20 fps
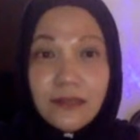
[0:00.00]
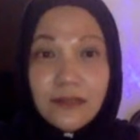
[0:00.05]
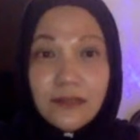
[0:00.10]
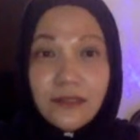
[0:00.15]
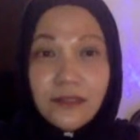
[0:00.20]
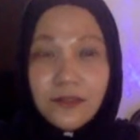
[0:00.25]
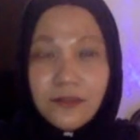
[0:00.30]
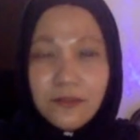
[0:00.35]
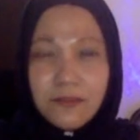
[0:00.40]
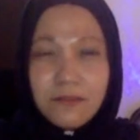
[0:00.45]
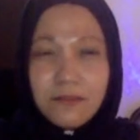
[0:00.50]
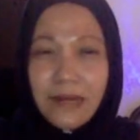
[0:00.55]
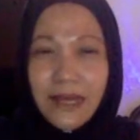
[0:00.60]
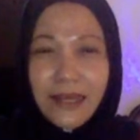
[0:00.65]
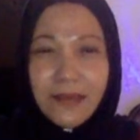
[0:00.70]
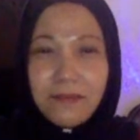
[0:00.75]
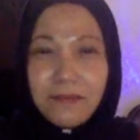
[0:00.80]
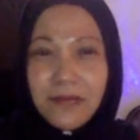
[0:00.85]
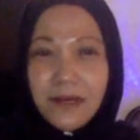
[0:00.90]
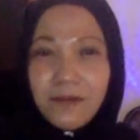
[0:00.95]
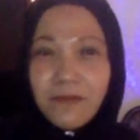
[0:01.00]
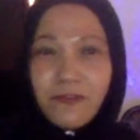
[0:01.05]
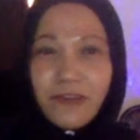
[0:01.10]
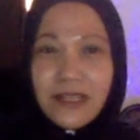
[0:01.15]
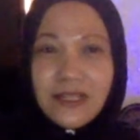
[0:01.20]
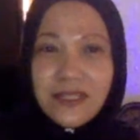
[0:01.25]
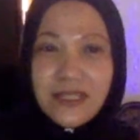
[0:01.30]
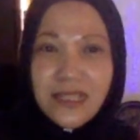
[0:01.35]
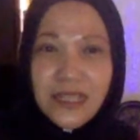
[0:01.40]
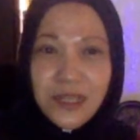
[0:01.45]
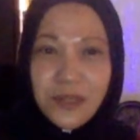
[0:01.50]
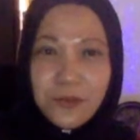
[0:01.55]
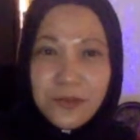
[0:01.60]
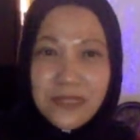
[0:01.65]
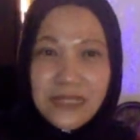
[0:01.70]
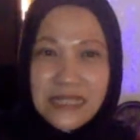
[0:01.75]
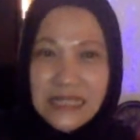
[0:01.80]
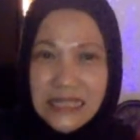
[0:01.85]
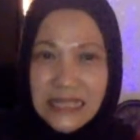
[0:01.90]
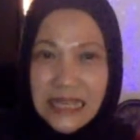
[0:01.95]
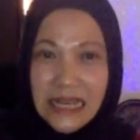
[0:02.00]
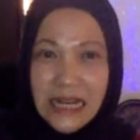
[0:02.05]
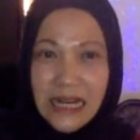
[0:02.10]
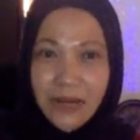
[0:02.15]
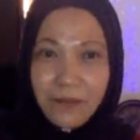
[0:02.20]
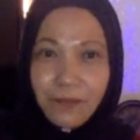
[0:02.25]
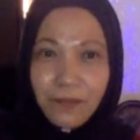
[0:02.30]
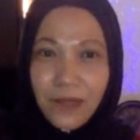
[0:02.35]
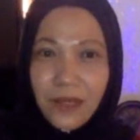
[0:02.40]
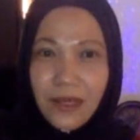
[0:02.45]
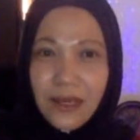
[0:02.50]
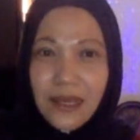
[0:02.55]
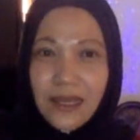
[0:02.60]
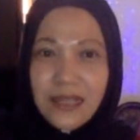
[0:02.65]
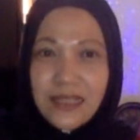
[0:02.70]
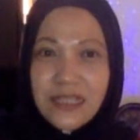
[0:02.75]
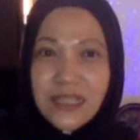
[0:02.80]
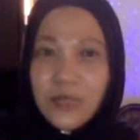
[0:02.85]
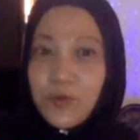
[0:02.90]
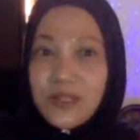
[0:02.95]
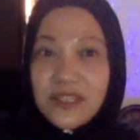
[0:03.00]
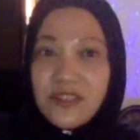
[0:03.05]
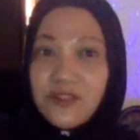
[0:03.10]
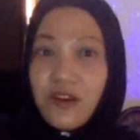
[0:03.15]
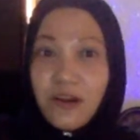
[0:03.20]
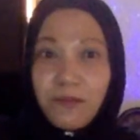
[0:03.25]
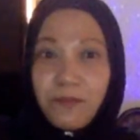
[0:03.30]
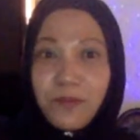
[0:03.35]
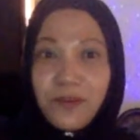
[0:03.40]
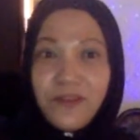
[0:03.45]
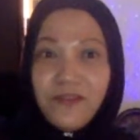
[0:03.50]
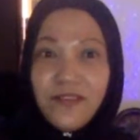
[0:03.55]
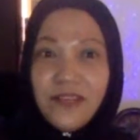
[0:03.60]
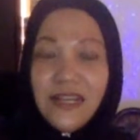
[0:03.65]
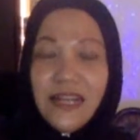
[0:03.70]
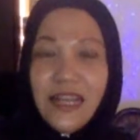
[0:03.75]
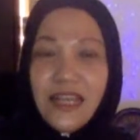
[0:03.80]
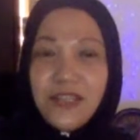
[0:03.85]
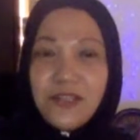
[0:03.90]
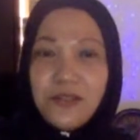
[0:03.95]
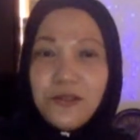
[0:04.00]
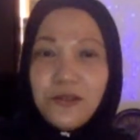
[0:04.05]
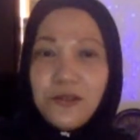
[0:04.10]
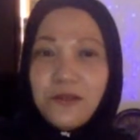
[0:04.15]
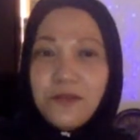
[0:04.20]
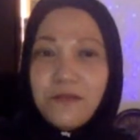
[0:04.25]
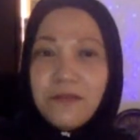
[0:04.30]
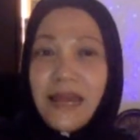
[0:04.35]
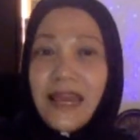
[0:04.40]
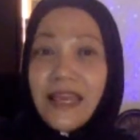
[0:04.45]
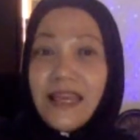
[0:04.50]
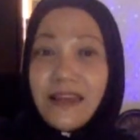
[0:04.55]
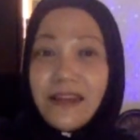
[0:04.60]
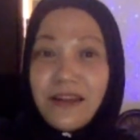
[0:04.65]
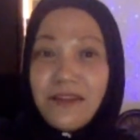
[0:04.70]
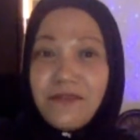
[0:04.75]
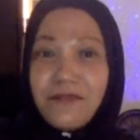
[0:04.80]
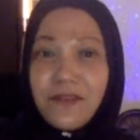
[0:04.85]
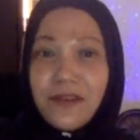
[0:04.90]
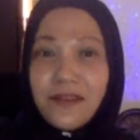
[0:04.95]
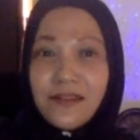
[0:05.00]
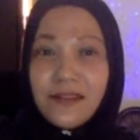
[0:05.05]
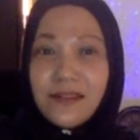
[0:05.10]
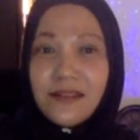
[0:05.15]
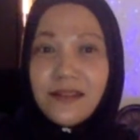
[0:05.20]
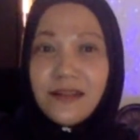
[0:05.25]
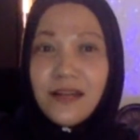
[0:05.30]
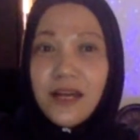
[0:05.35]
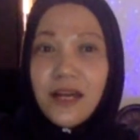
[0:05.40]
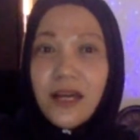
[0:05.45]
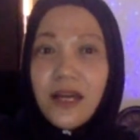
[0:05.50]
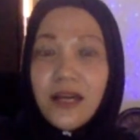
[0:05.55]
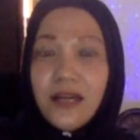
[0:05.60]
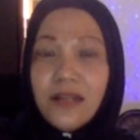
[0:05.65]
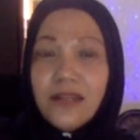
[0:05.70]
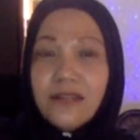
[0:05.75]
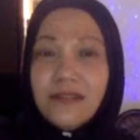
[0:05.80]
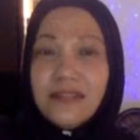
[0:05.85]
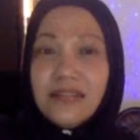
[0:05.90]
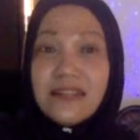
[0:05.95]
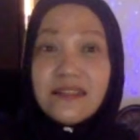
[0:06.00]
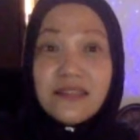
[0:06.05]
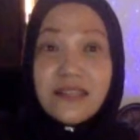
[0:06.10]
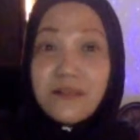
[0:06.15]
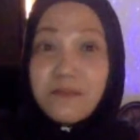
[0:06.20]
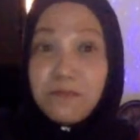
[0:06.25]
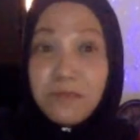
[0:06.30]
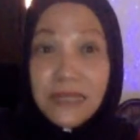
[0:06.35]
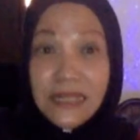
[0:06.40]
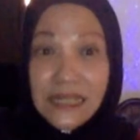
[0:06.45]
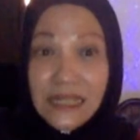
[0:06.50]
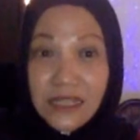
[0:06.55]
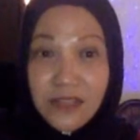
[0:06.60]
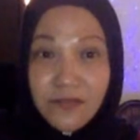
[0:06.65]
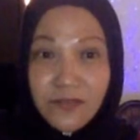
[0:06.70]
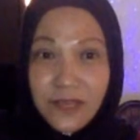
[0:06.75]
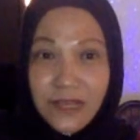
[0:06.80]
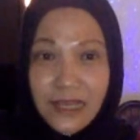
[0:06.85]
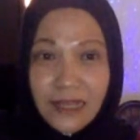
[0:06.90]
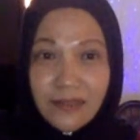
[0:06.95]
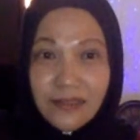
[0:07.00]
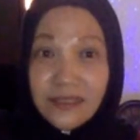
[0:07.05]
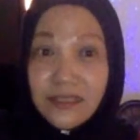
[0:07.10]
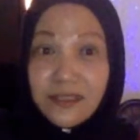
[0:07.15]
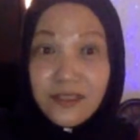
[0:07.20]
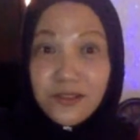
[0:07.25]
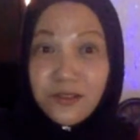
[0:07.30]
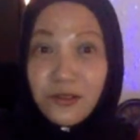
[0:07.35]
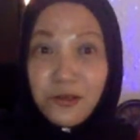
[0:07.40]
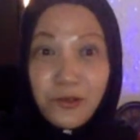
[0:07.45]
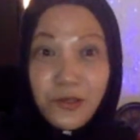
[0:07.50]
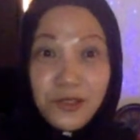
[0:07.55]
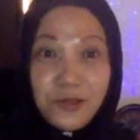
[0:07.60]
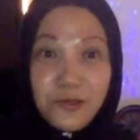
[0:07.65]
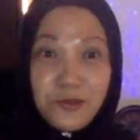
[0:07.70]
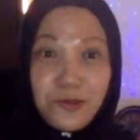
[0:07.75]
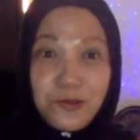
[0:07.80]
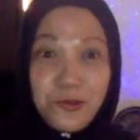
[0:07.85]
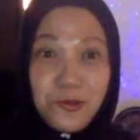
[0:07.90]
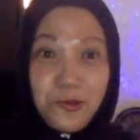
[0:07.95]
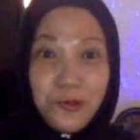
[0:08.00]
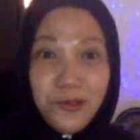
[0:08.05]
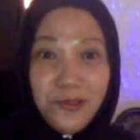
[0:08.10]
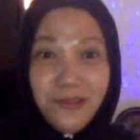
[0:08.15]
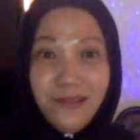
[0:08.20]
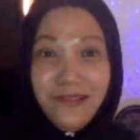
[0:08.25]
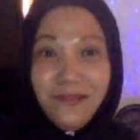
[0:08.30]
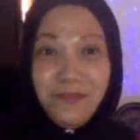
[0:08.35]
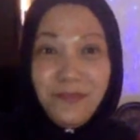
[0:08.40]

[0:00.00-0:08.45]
uh, you know, my mom when she was young, she was not privileged. You know, my grandfather doesn't believe in girls going to school,